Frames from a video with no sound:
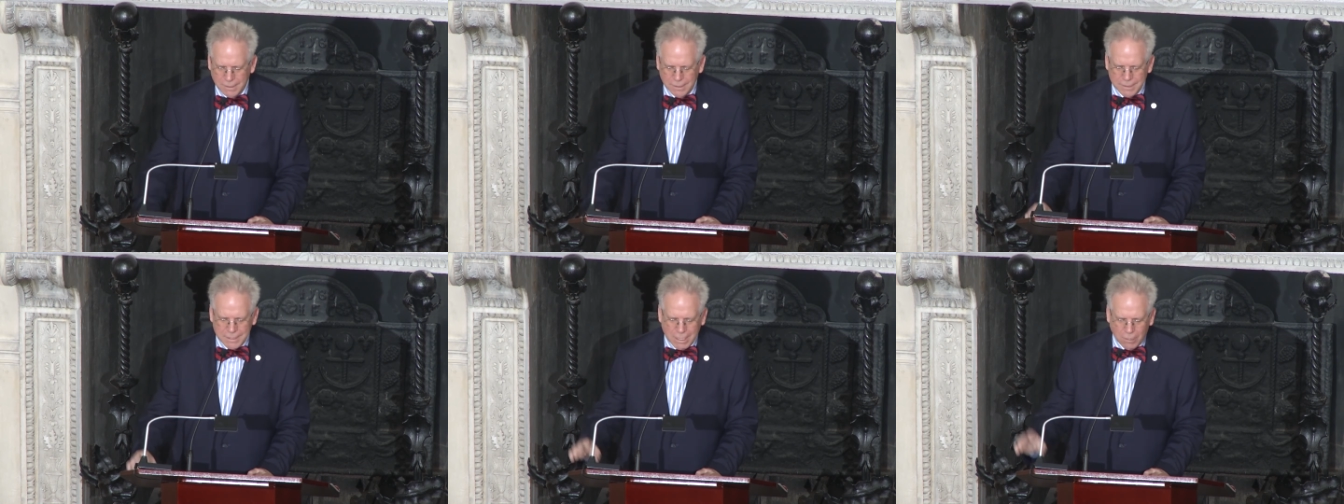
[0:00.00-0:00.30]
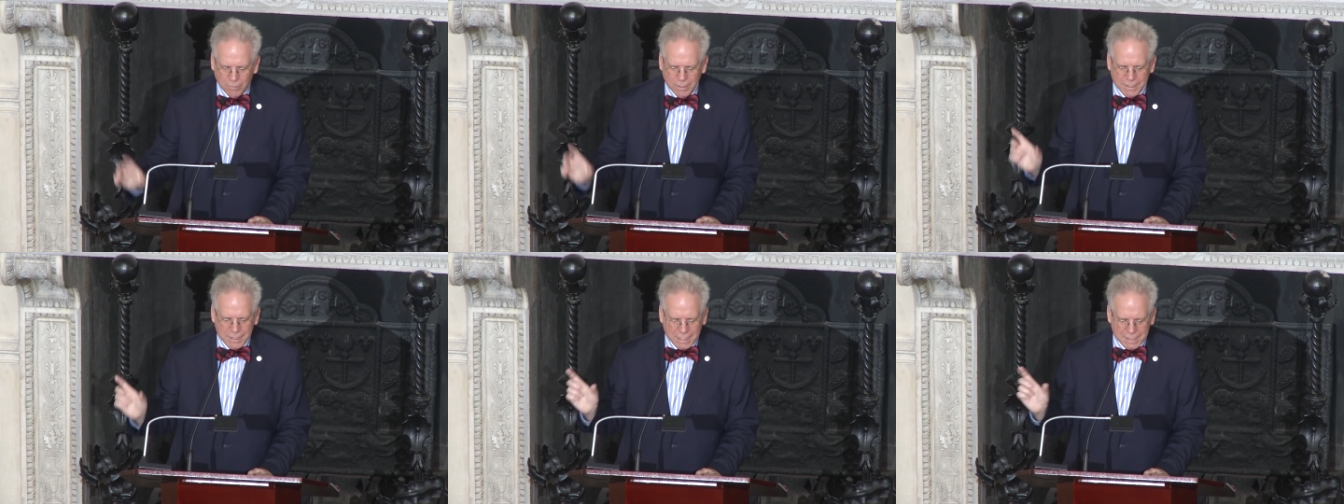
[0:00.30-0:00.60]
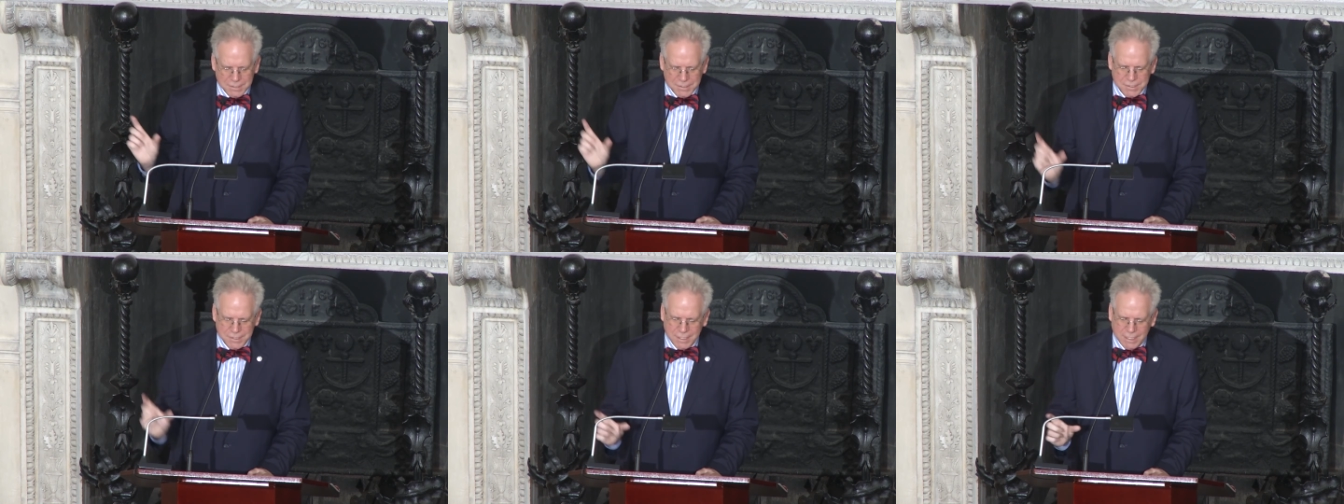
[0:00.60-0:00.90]
Now, in
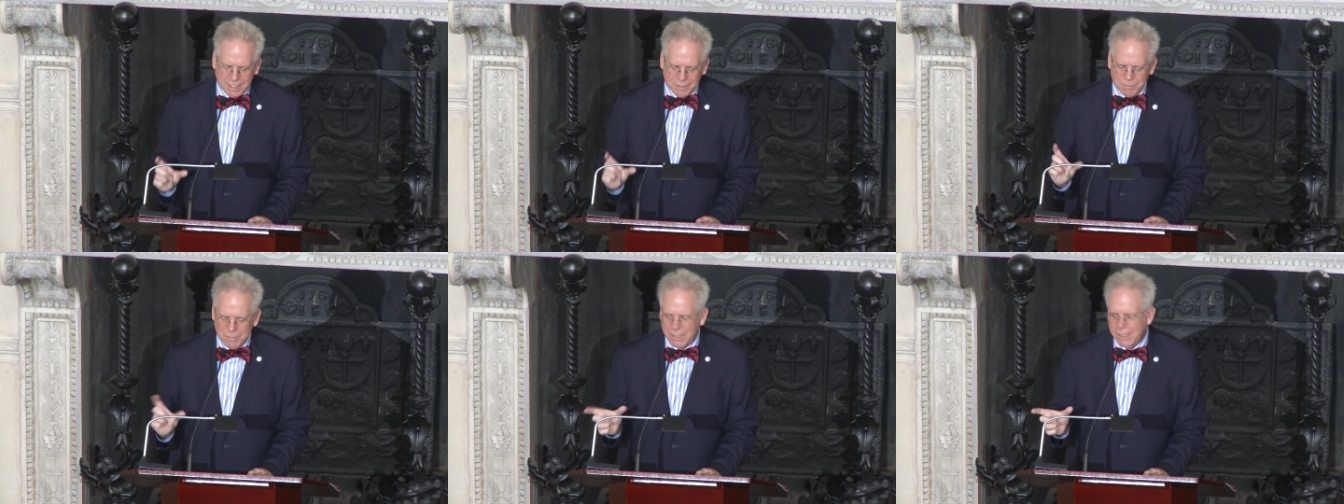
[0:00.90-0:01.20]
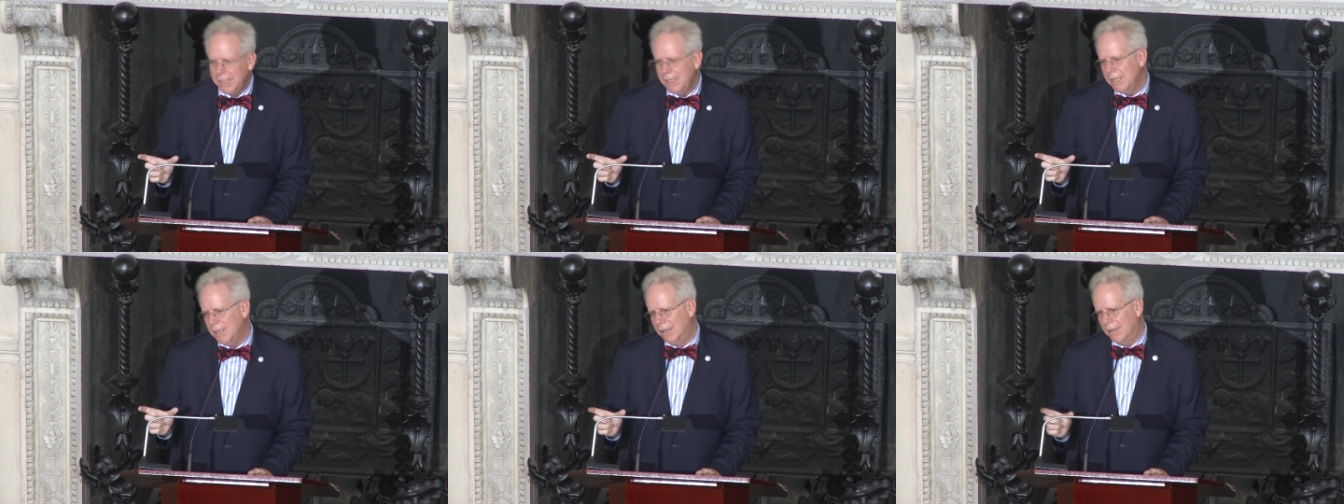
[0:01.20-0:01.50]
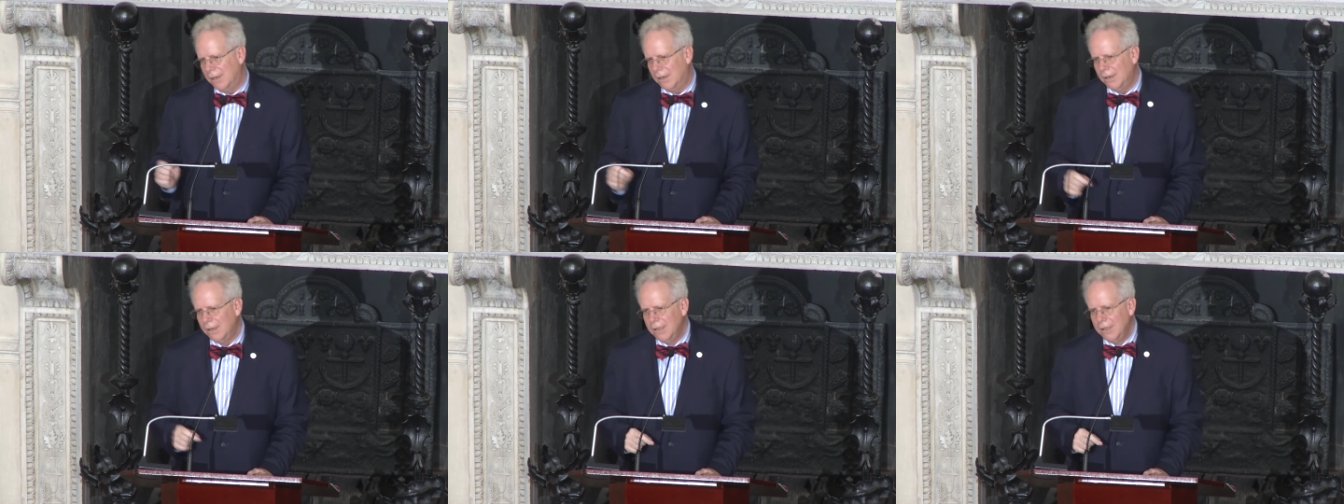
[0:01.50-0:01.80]
that same
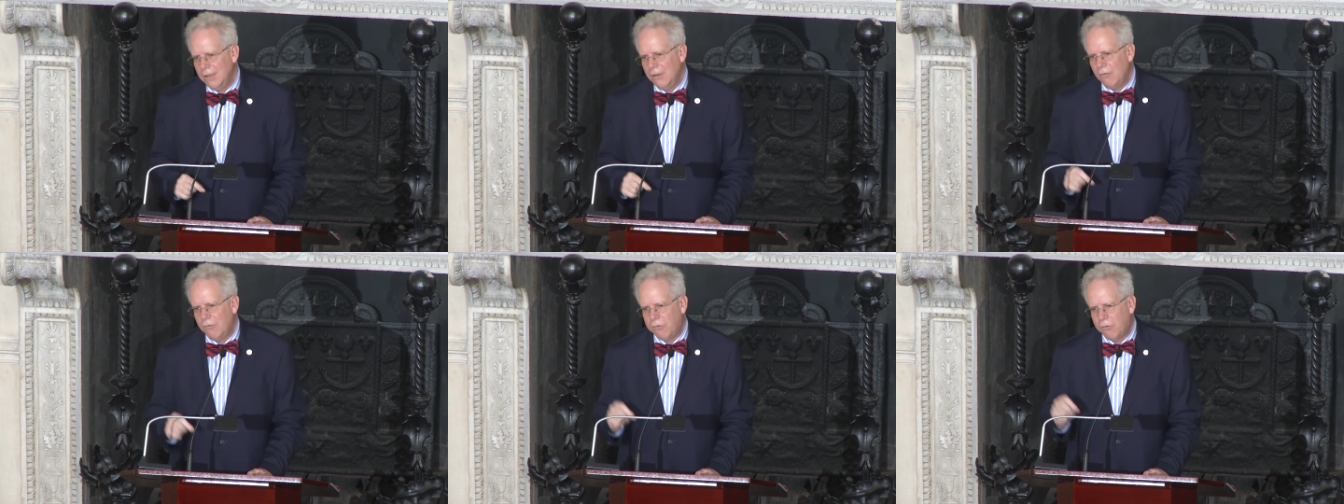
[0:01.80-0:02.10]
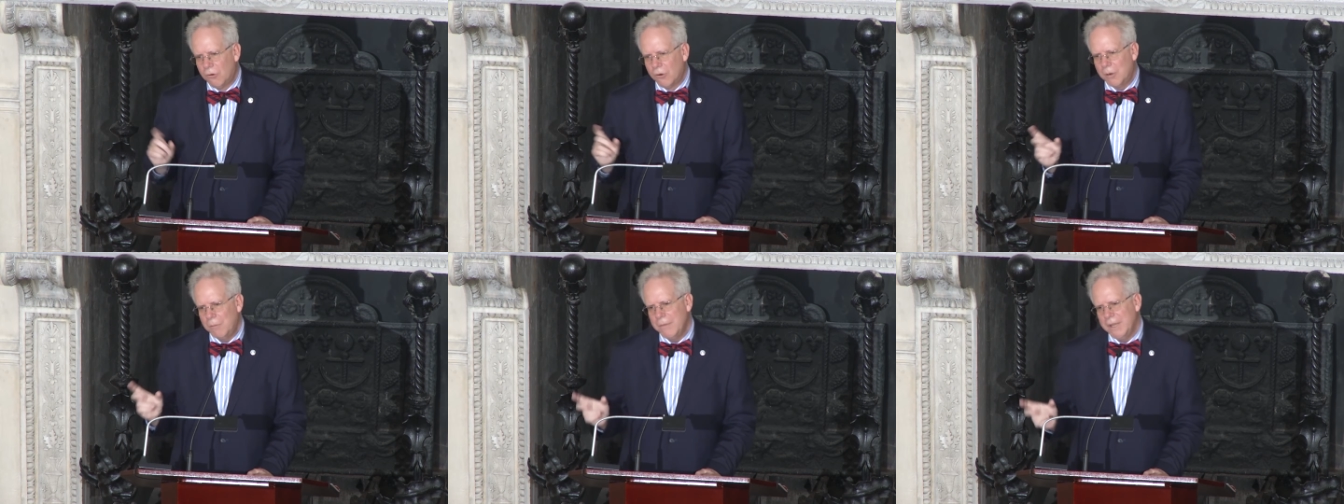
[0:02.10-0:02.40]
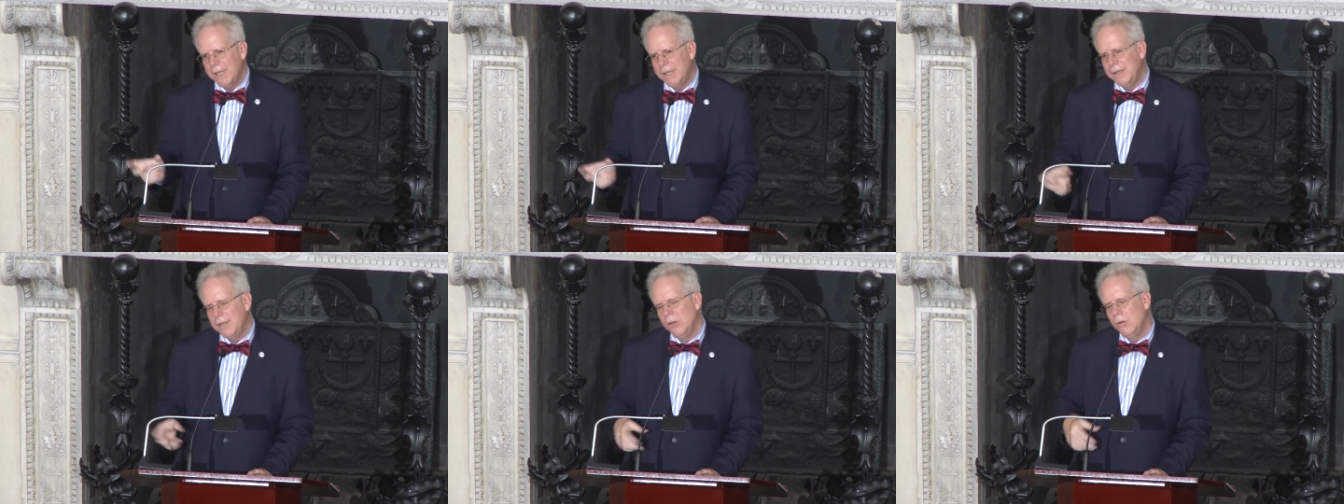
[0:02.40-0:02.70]
year, four
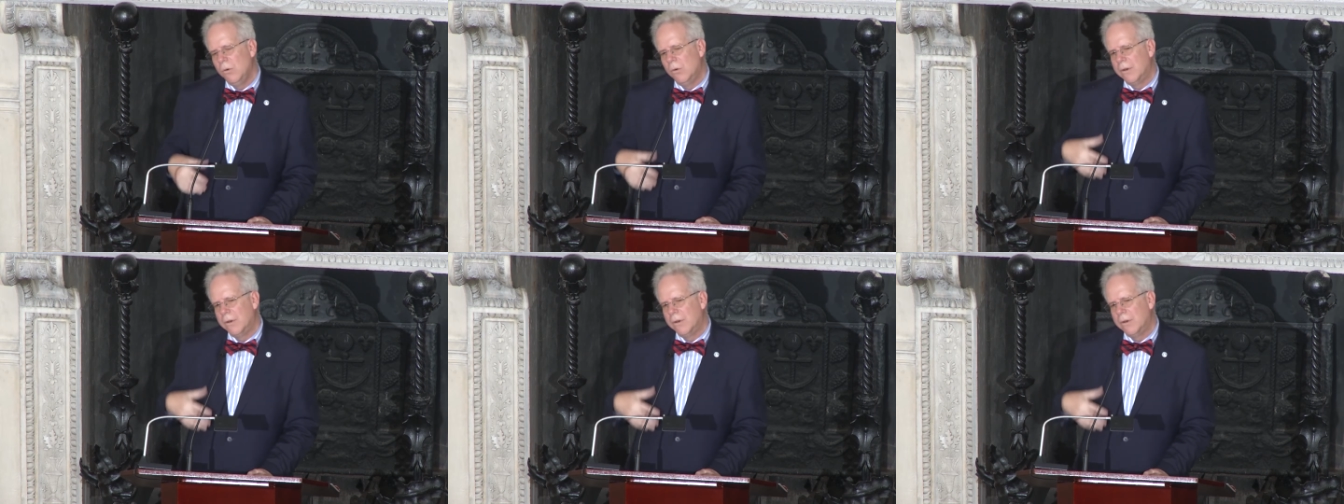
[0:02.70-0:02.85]
men who